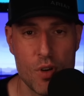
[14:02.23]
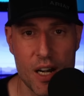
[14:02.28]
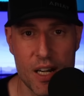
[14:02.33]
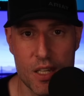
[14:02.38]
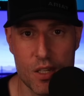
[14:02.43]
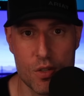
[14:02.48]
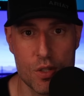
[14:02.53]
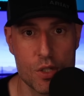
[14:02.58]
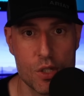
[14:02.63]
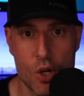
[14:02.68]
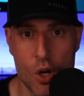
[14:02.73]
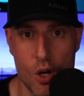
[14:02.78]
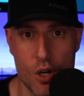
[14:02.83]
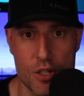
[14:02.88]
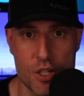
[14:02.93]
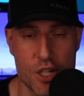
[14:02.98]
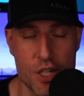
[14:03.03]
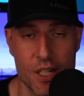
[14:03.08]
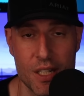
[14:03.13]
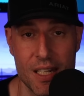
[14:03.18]
to use
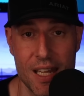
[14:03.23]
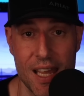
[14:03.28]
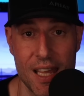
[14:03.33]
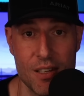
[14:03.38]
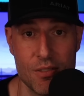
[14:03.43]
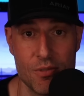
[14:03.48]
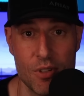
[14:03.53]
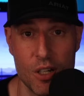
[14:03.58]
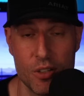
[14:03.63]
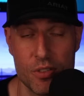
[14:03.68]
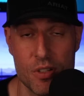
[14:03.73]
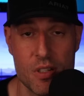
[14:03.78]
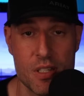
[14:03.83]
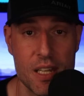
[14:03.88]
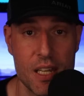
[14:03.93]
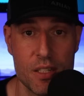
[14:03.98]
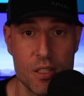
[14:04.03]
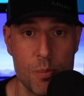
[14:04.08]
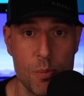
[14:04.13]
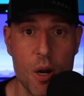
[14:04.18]
caution and
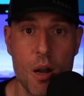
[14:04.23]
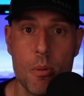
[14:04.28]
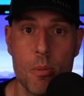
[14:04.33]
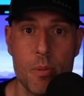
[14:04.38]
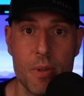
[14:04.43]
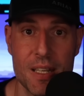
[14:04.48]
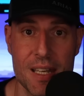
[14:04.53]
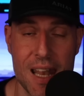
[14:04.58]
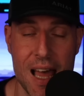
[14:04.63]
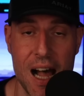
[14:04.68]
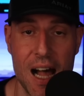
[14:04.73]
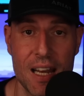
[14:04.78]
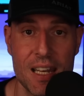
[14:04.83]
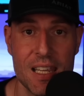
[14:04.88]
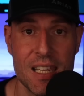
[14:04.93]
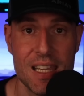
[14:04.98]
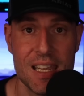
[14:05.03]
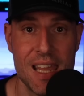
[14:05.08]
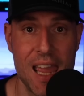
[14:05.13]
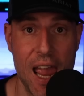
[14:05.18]
understand you're probably not
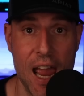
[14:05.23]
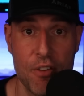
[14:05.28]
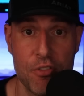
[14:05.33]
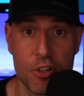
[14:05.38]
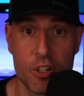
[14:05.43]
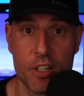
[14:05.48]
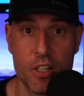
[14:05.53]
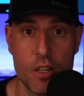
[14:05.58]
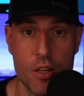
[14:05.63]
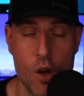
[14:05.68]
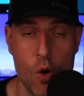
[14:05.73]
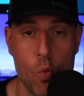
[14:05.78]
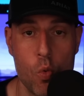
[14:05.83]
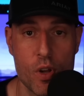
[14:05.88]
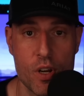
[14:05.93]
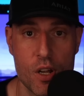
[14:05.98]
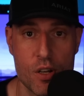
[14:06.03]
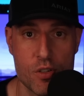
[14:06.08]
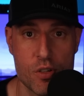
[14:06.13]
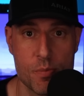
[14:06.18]
ever going to know
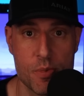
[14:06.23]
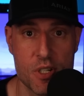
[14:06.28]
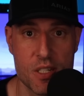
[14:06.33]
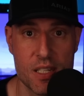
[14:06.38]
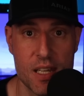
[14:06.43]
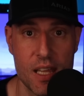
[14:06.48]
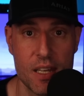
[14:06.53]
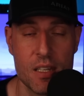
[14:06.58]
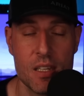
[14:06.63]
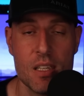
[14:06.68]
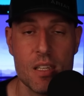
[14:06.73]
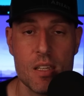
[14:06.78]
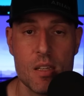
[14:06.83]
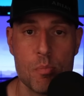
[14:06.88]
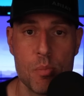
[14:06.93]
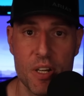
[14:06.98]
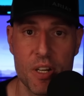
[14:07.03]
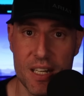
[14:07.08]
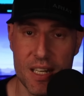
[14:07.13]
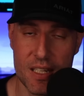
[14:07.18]
100%,
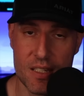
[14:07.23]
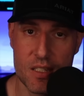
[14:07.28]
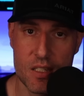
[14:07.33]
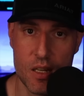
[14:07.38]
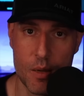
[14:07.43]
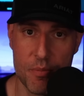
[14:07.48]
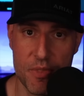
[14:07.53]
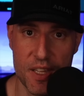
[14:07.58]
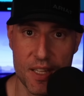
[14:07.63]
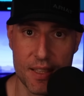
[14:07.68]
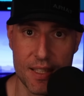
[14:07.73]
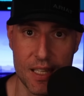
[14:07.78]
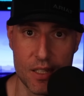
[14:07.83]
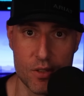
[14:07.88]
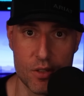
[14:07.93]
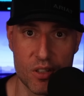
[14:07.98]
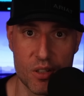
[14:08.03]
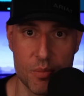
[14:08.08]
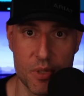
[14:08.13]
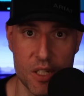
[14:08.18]
but it is something that you
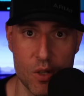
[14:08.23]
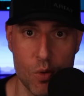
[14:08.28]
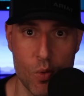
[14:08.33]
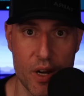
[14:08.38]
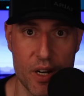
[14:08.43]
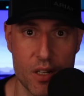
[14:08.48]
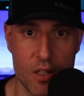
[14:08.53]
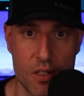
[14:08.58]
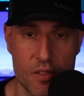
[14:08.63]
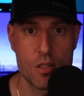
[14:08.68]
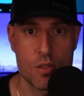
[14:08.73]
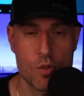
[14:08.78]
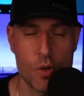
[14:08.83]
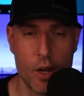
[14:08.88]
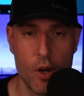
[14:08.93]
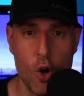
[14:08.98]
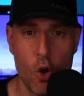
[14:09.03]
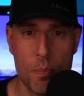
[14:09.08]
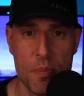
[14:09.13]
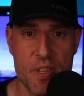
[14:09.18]
could be aware of. So I
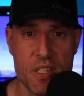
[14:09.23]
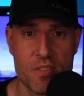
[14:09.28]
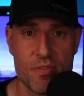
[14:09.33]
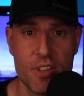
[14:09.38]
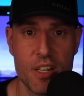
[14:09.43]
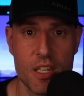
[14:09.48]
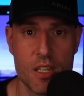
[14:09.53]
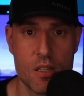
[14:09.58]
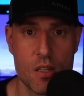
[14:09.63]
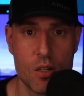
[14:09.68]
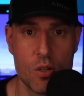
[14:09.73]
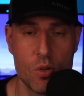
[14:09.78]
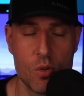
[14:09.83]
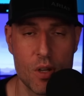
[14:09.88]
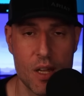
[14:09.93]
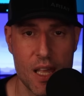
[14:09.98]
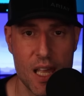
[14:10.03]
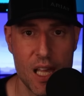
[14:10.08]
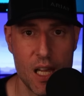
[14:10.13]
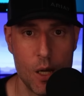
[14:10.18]
hope this video
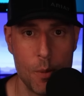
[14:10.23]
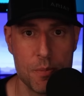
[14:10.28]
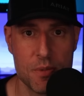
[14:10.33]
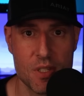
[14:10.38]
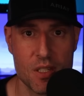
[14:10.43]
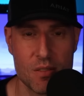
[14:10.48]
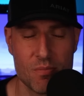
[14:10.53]
helped